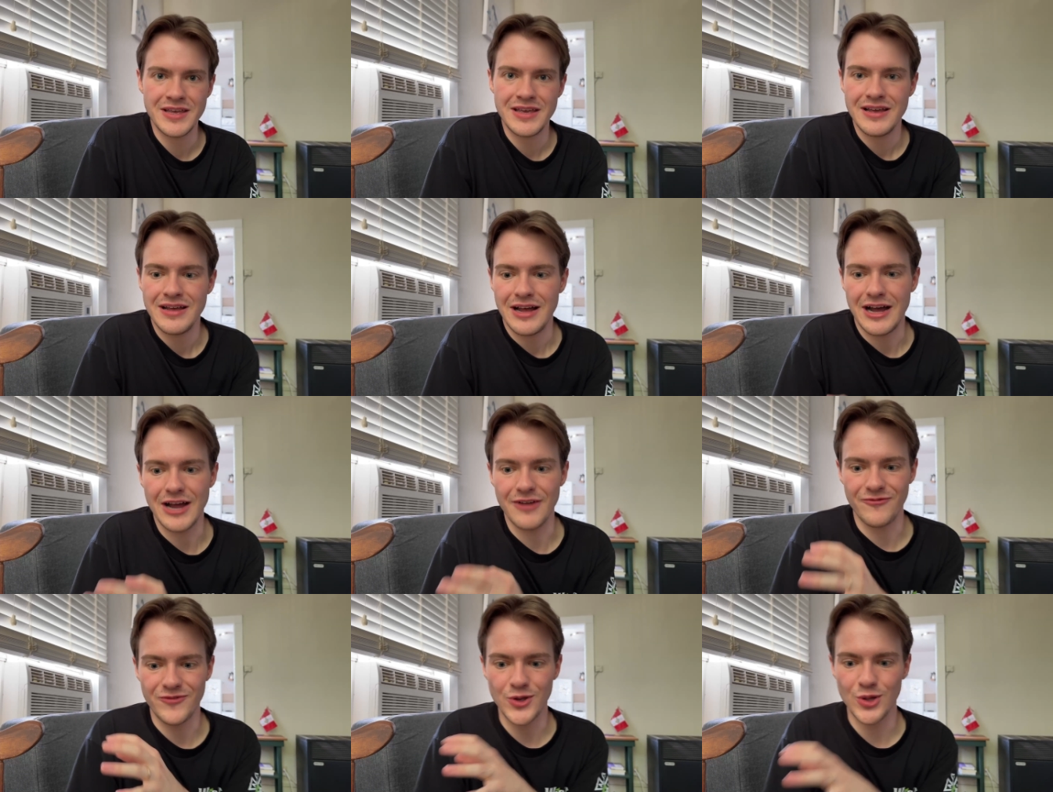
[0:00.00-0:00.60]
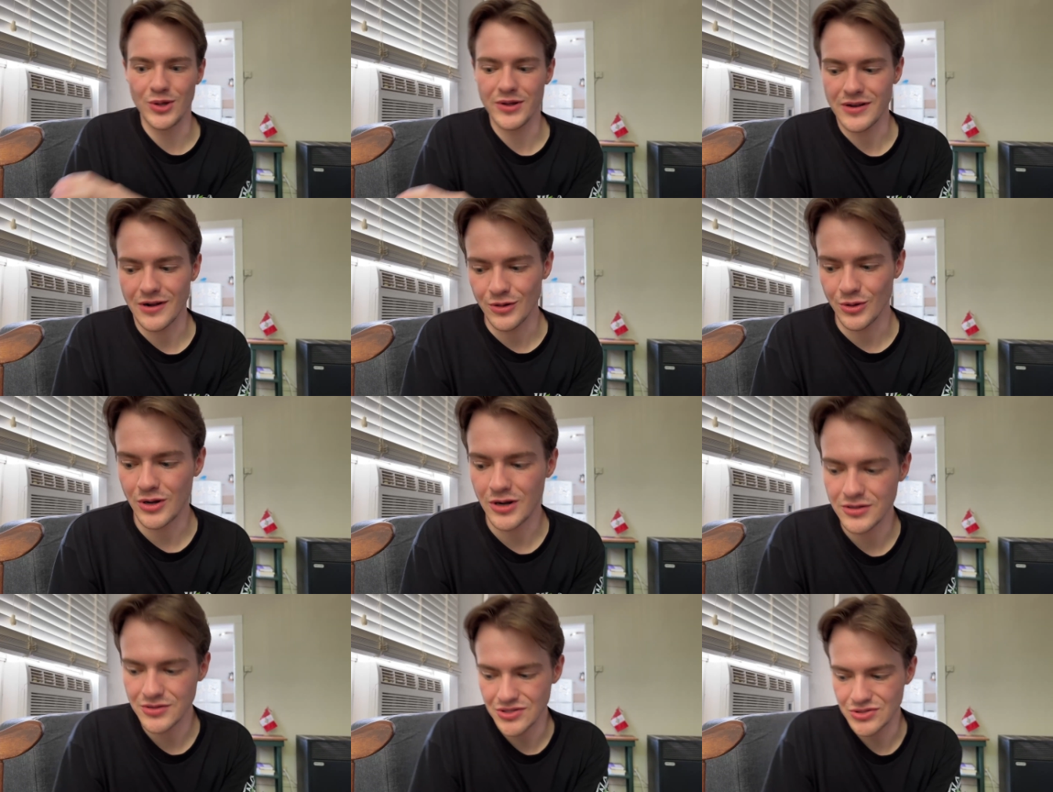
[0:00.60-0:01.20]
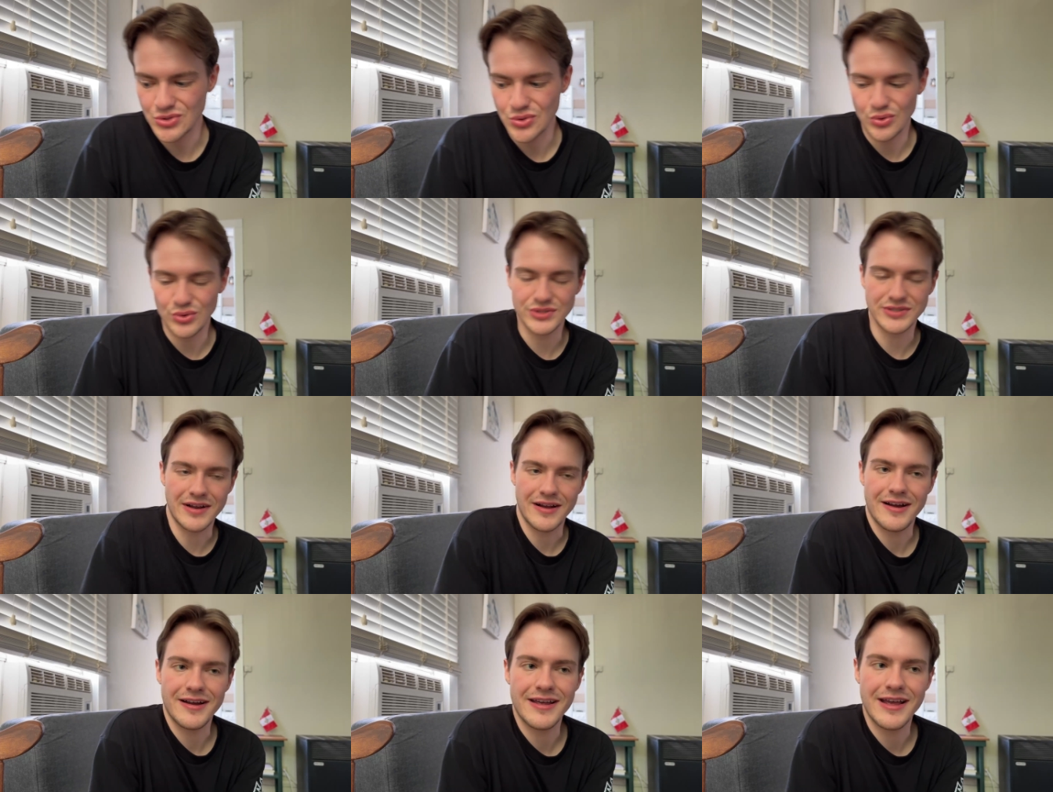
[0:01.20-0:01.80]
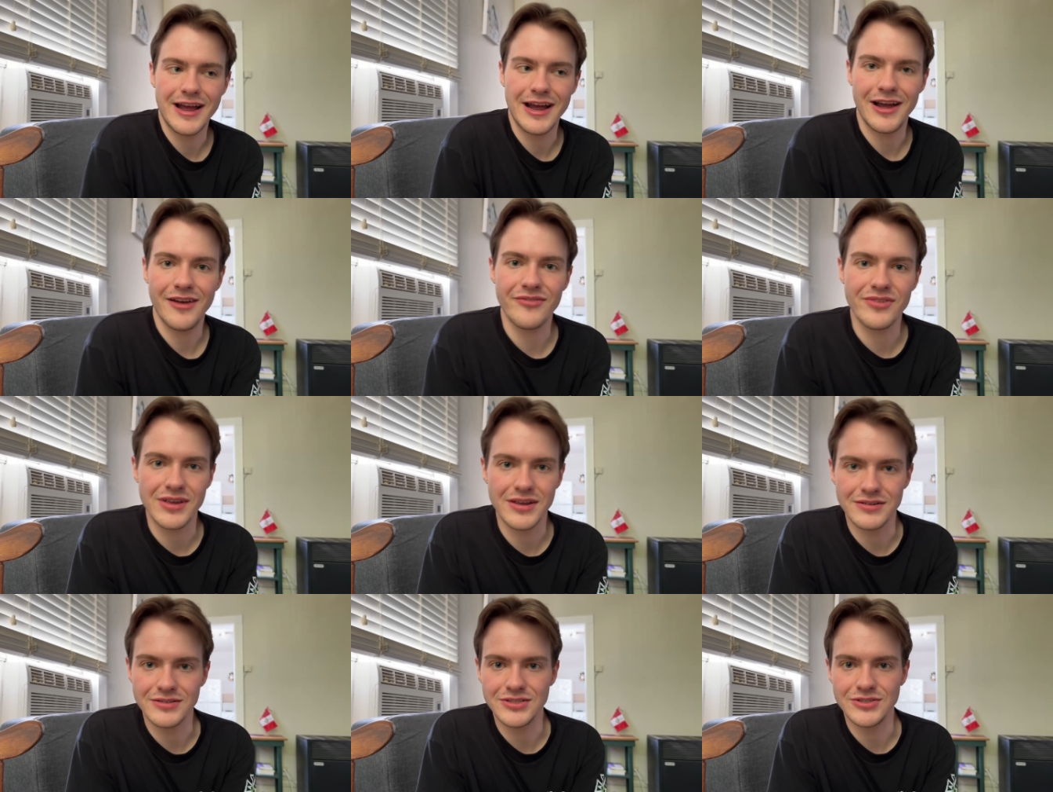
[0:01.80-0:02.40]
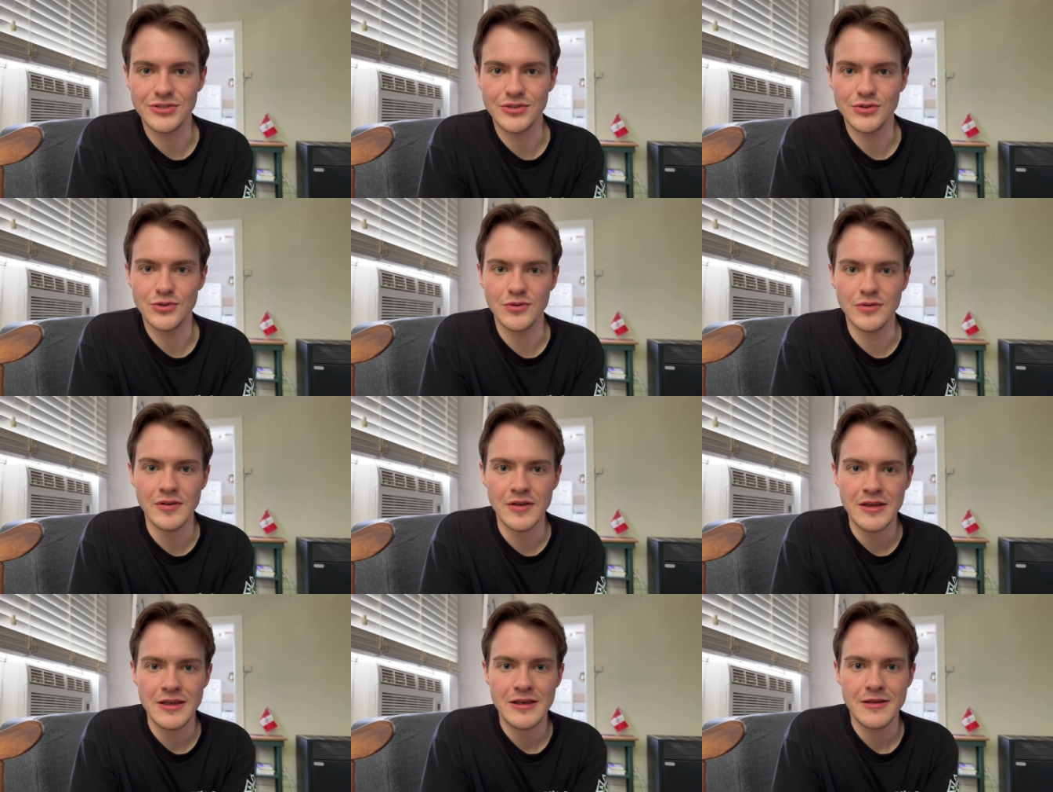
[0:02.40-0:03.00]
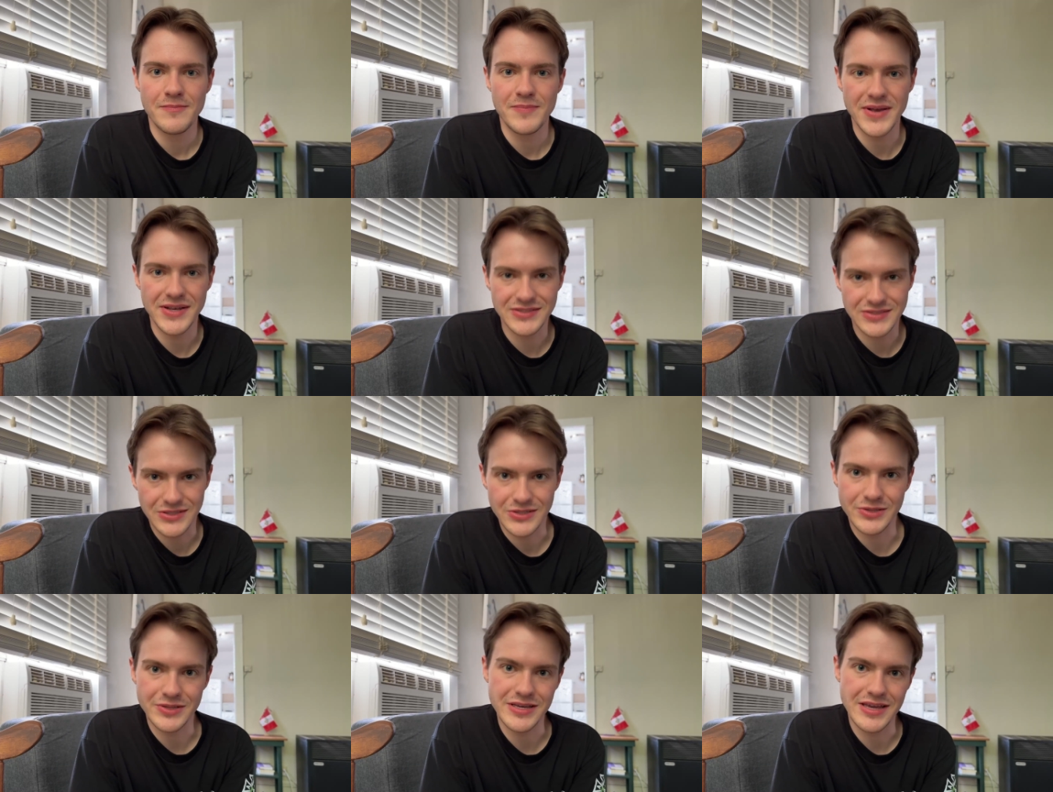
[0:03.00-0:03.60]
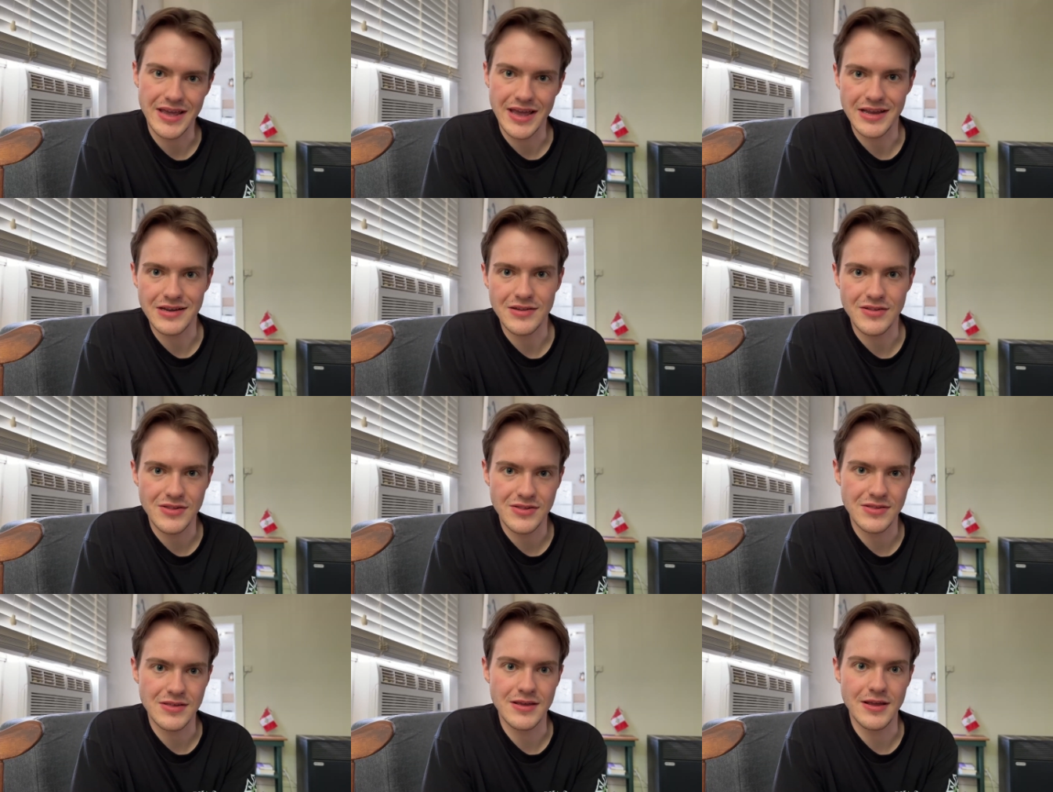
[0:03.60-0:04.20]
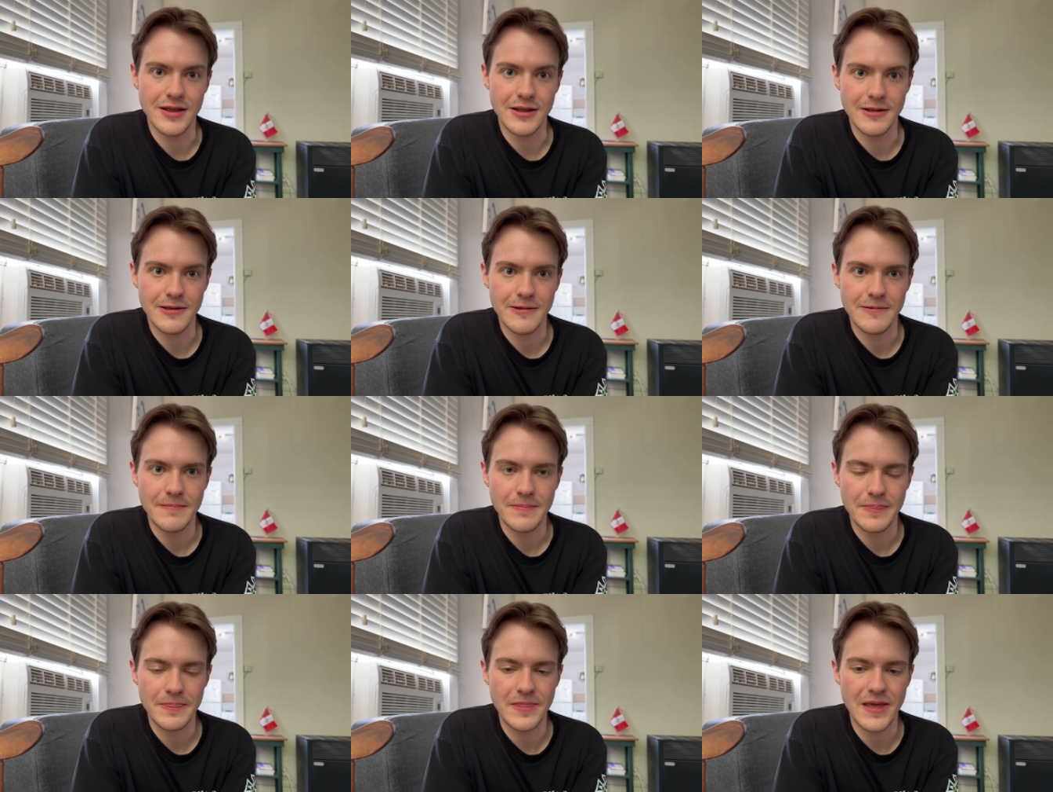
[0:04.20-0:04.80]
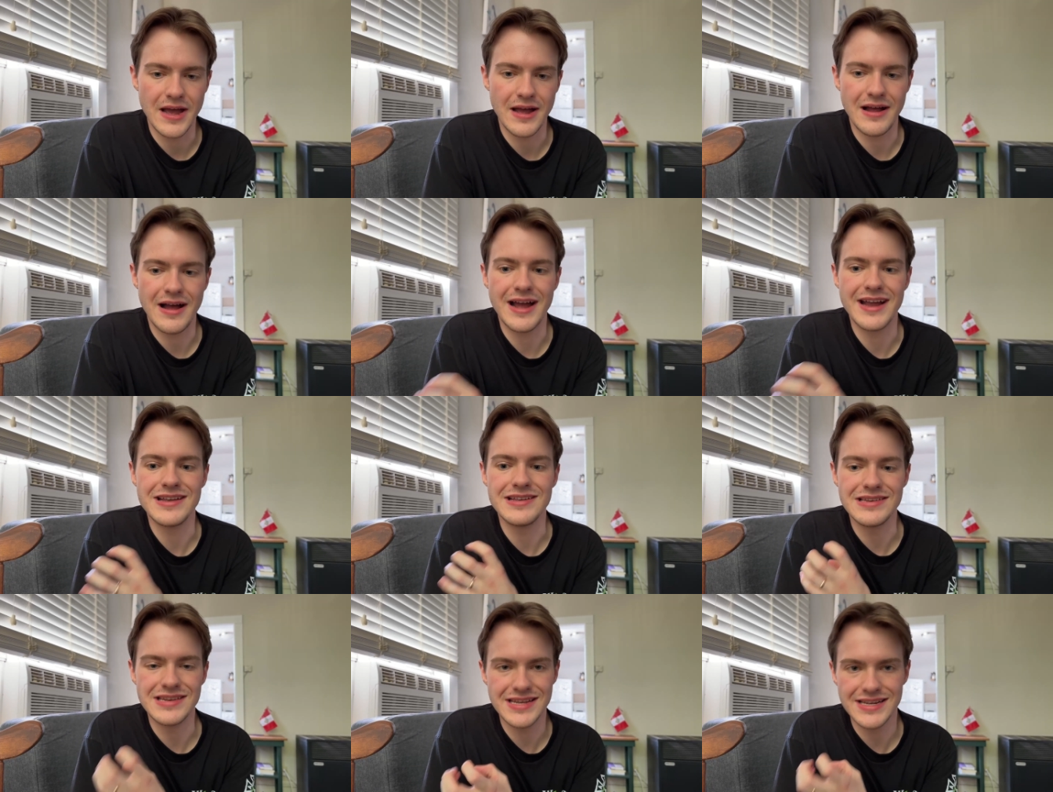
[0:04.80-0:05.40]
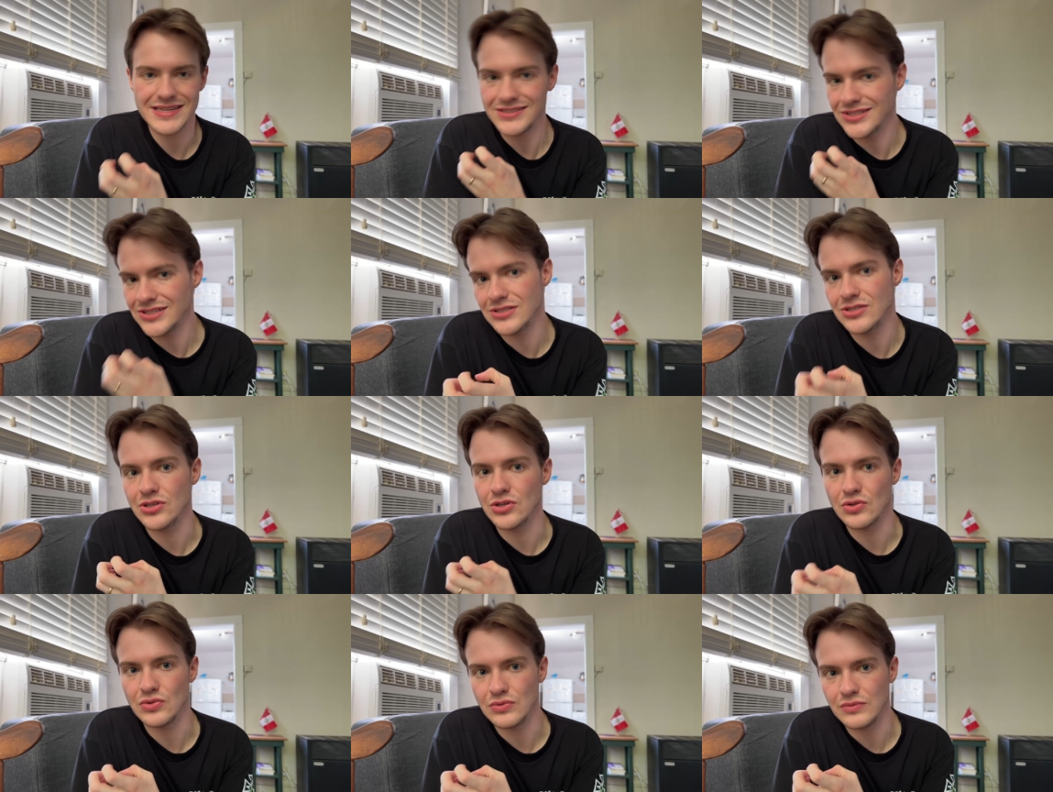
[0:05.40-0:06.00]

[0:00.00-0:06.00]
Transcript: I feel like a lot of the tools that I have can do basically anything that I need to do